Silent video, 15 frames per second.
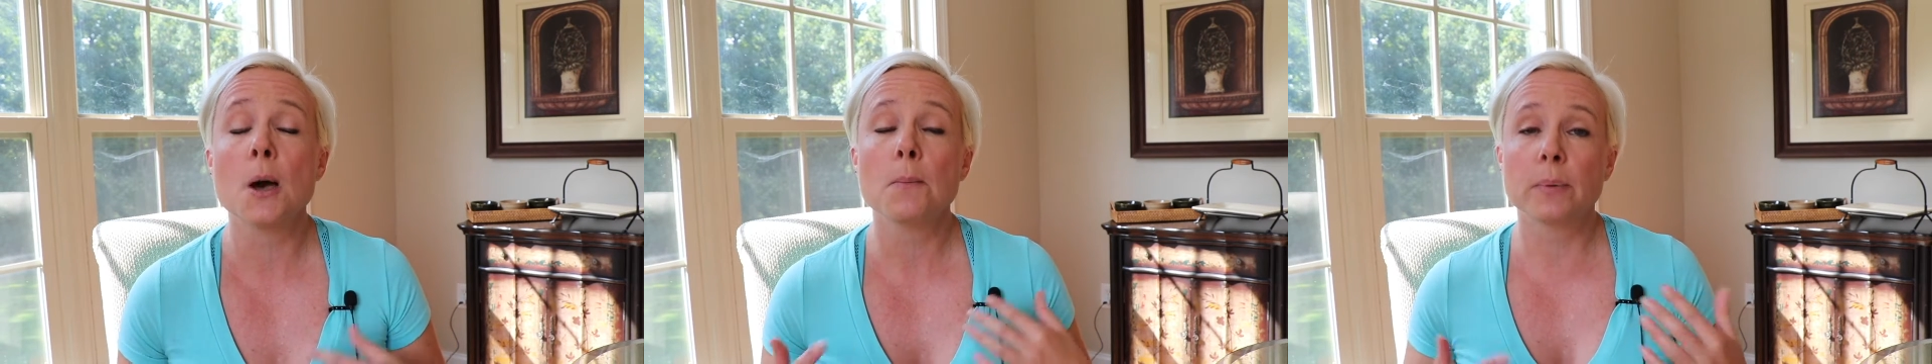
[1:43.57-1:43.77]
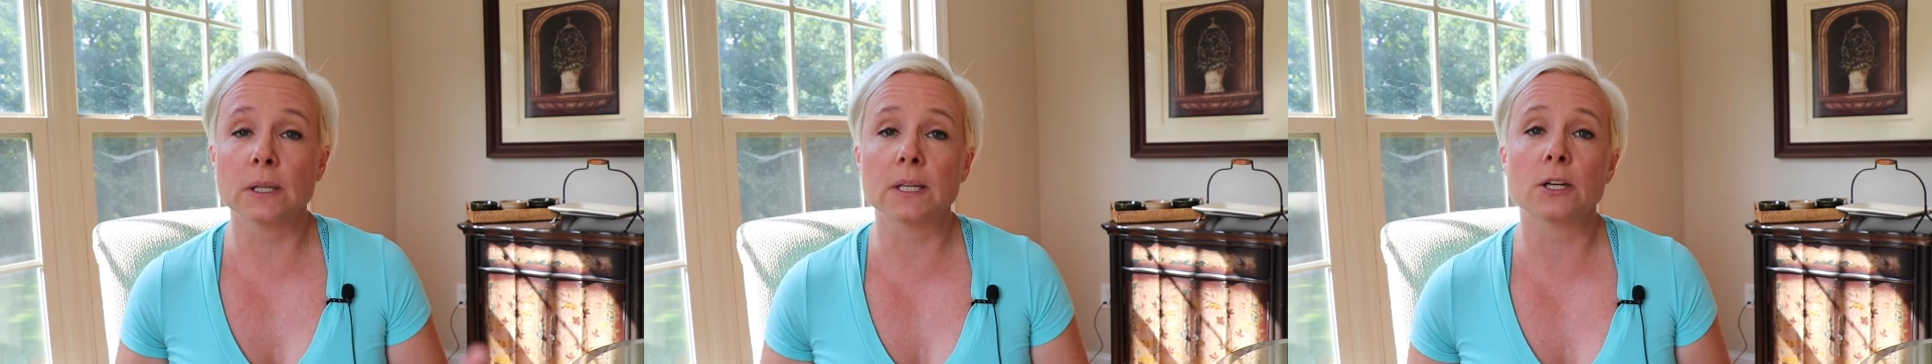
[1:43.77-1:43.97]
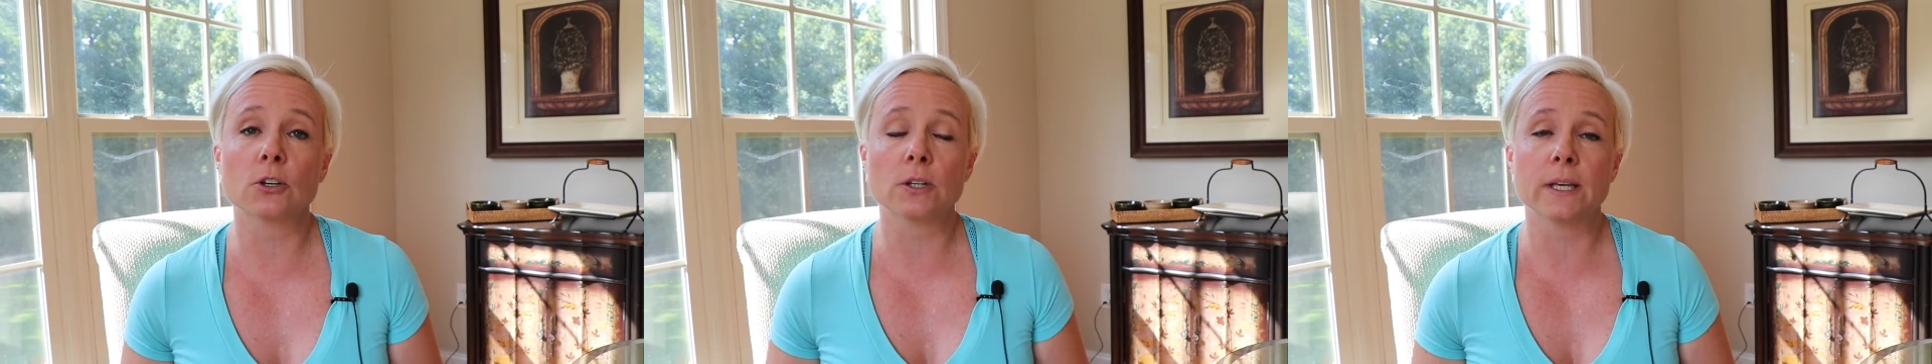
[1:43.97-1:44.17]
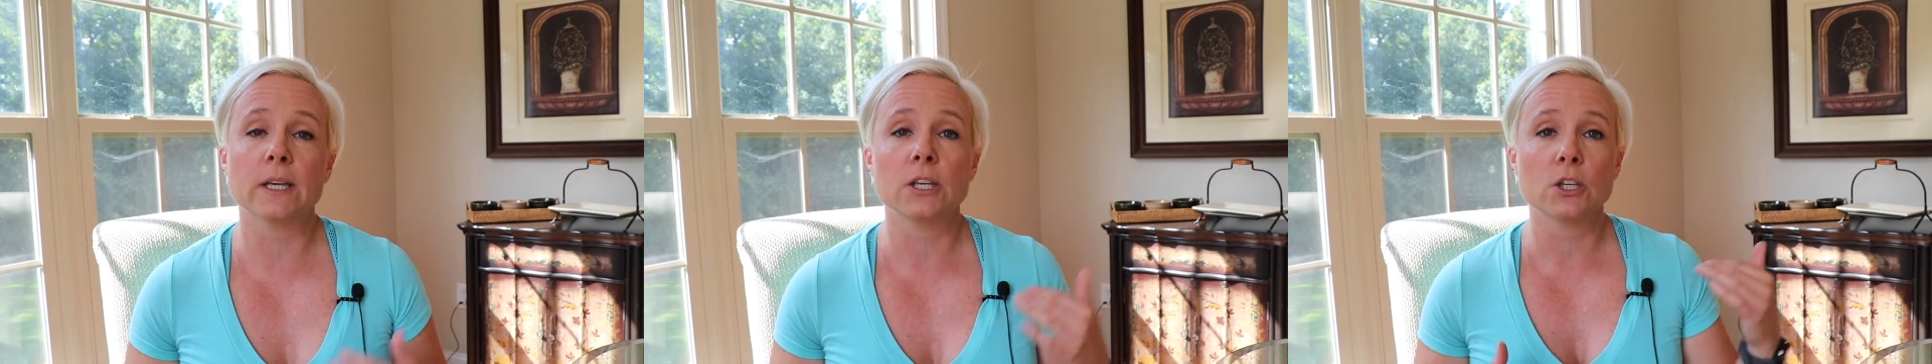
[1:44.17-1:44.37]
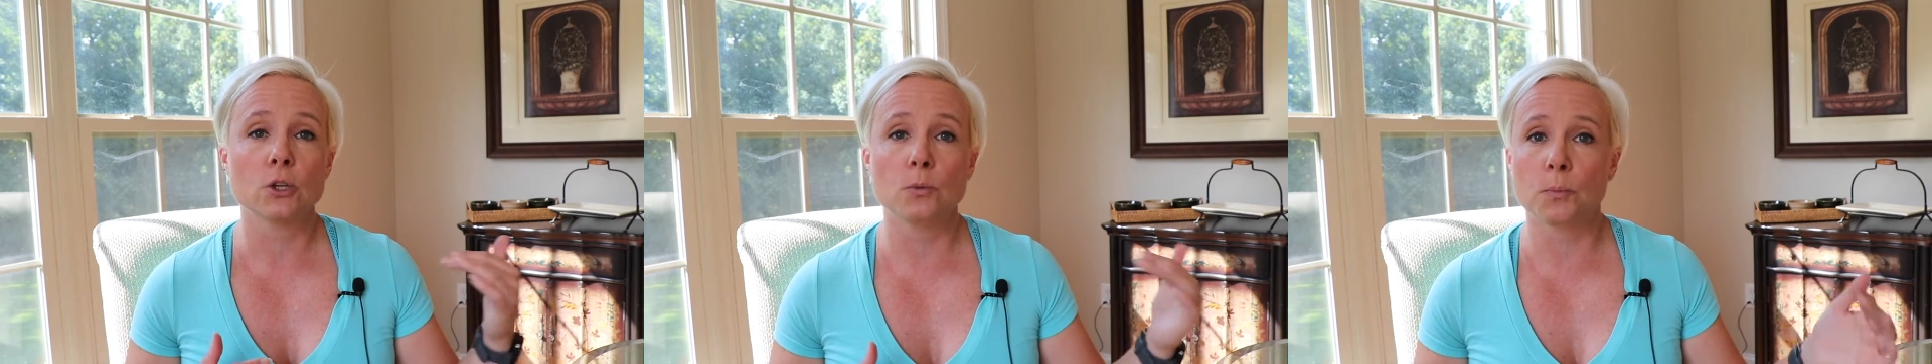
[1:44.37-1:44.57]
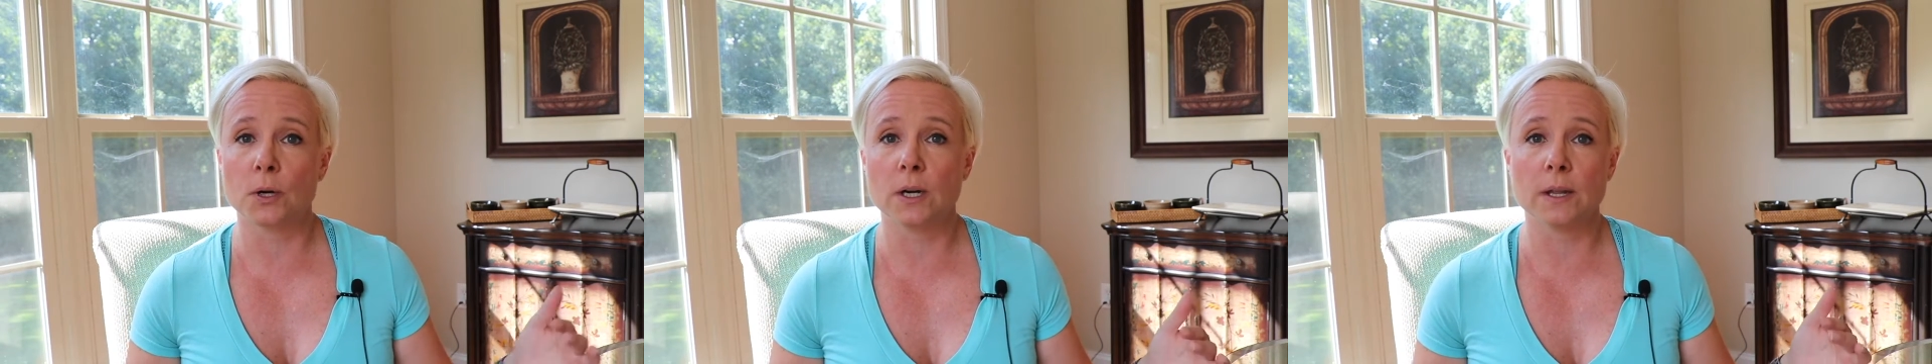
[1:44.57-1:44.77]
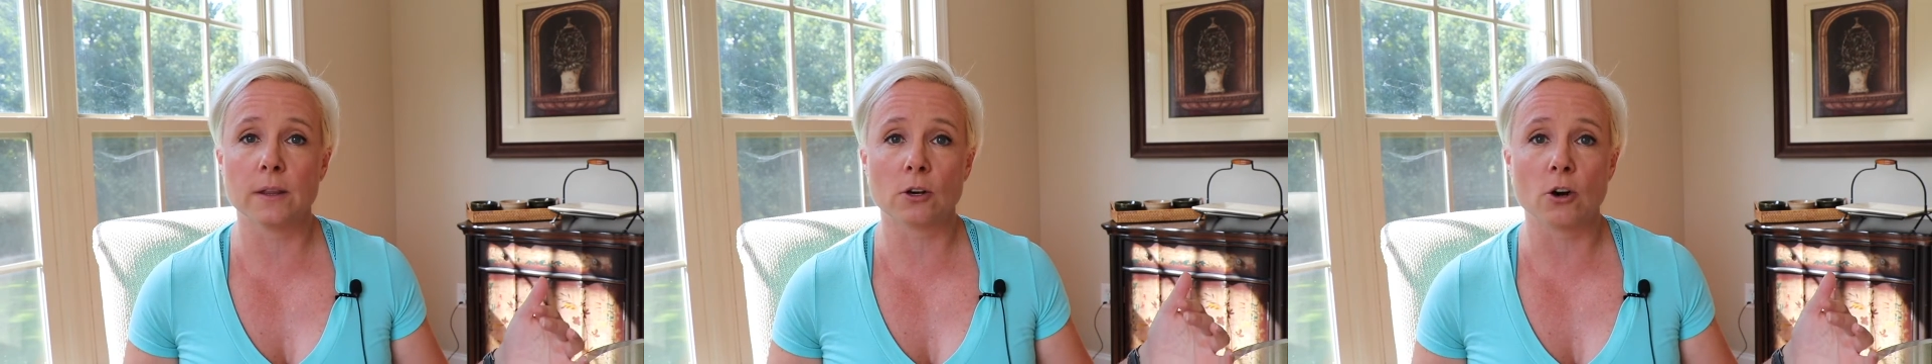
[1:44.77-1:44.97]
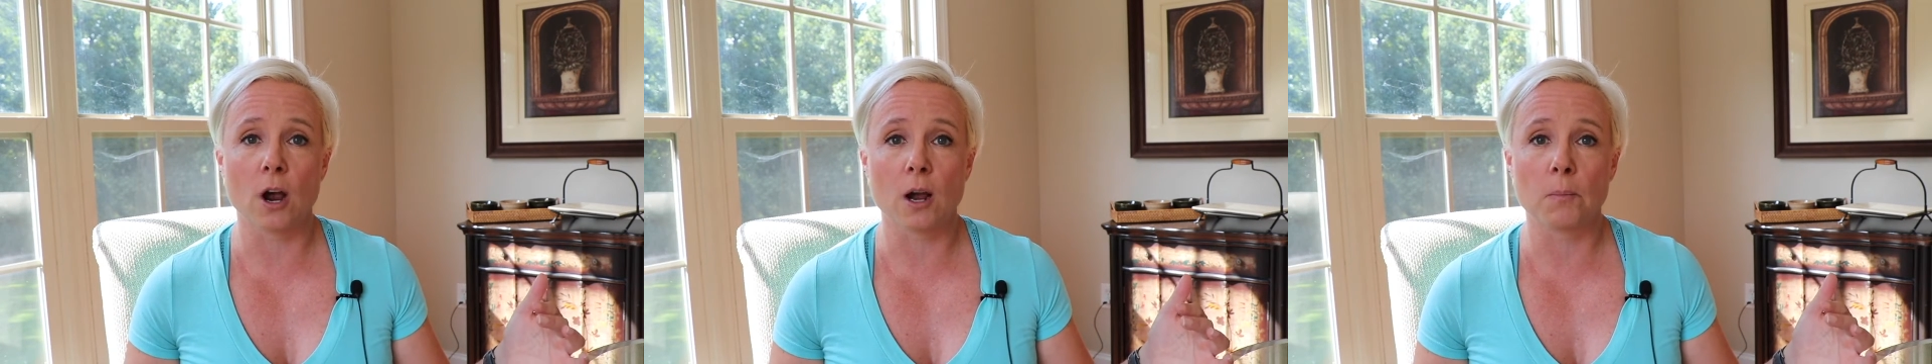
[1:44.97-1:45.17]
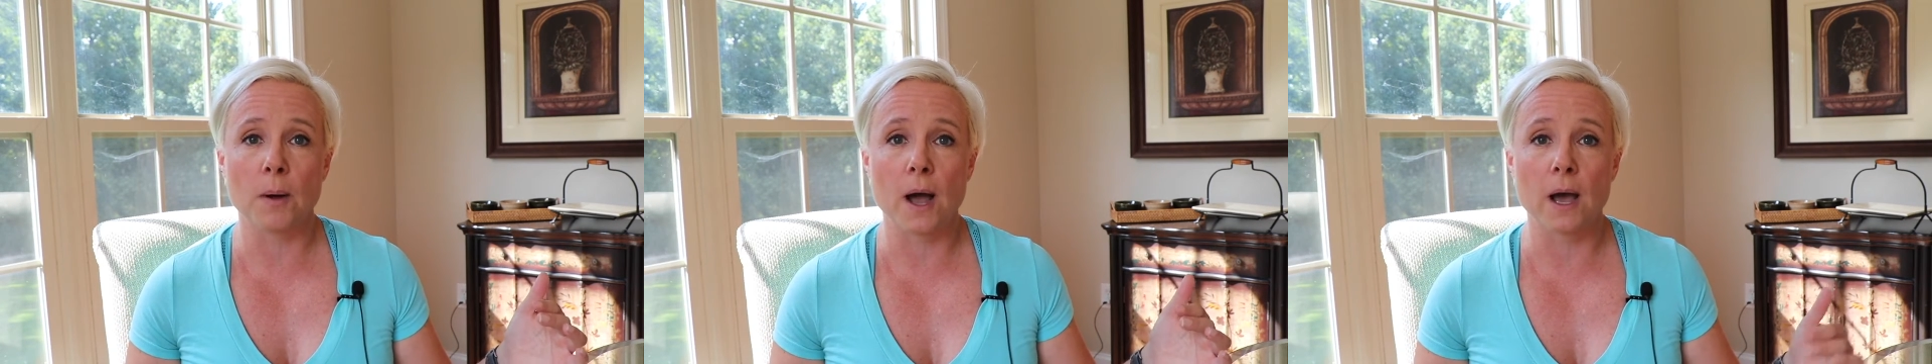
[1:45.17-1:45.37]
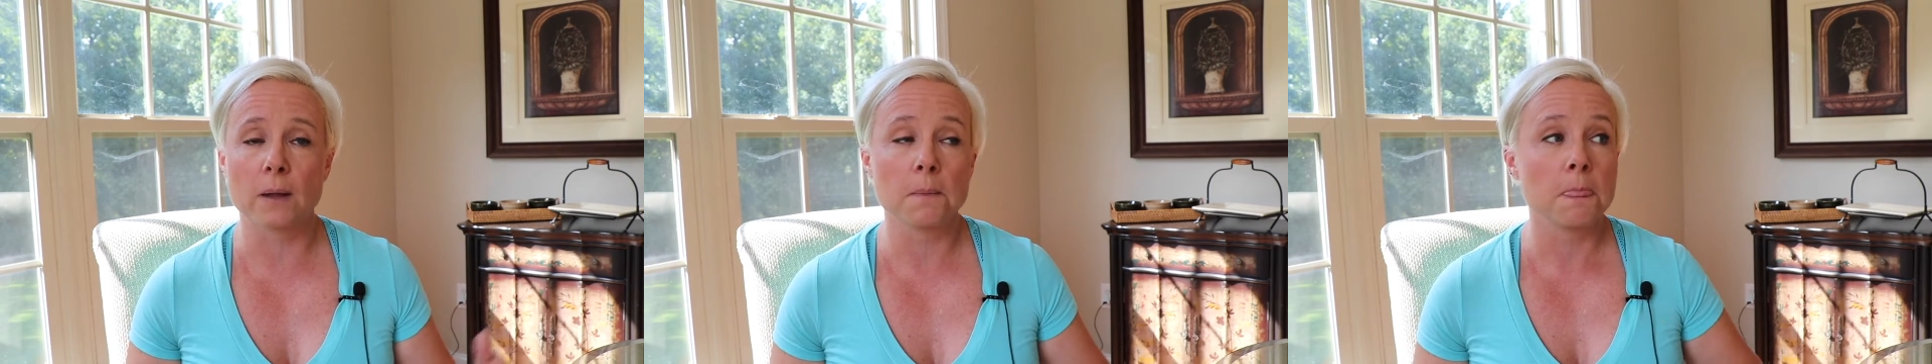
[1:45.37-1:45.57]
But literally, you put it in the crock
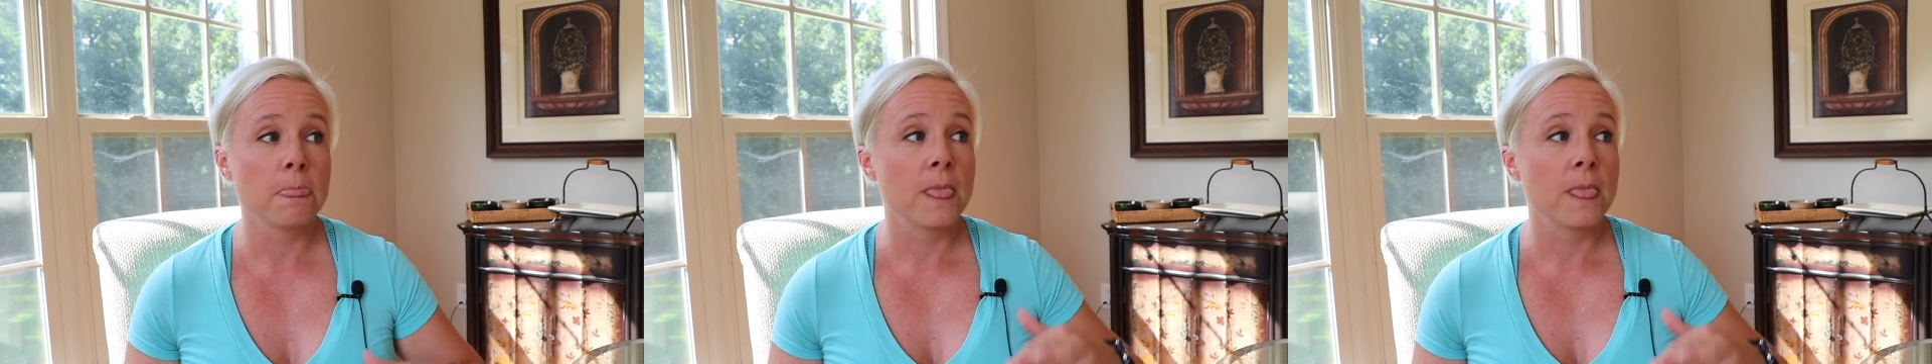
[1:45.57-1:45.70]
pot.